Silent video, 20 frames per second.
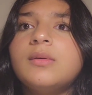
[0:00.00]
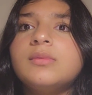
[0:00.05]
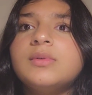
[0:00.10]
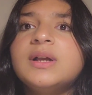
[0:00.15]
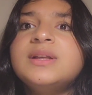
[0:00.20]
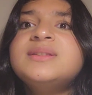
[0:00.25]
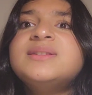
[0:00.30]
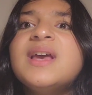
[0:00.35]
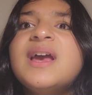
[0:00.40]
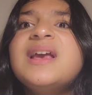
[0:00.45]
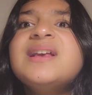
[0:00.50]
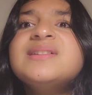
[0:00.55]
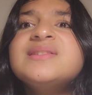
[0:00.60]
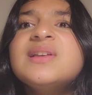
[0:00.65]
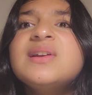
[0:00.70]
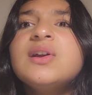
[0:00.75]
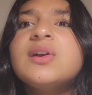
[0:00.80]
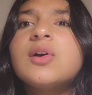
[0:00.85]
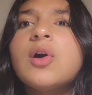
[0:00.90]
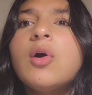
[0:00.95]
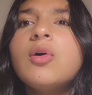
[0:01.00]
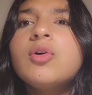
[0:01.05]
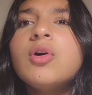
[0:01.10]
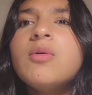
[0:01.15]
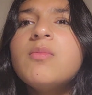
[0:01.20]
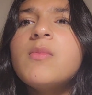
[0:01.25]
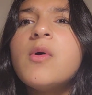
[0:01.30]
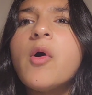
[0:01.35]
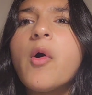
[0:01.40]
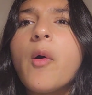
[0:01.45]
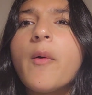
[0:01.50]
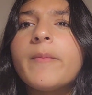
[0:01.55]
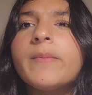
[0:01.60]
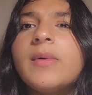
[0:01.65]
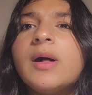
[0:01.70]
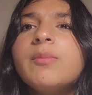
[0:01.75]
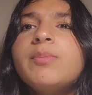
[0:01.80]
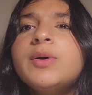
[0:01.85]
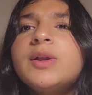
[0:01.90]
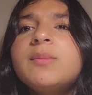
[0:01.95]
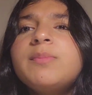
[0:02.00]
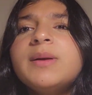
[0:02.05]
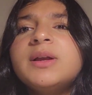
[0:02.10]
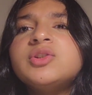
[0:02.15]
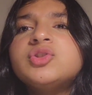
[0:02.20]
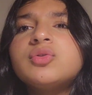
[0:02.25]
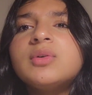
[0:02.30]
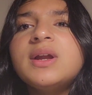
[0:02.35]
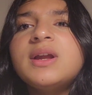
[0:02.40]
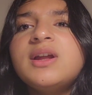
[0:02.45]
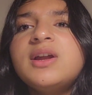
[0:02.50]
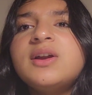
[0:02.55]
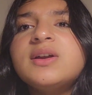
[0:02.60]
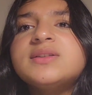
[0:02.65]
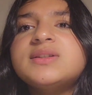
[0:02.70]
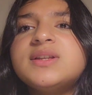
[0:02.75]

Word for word: It tastes like Cocomo. I'll put a picture right here. It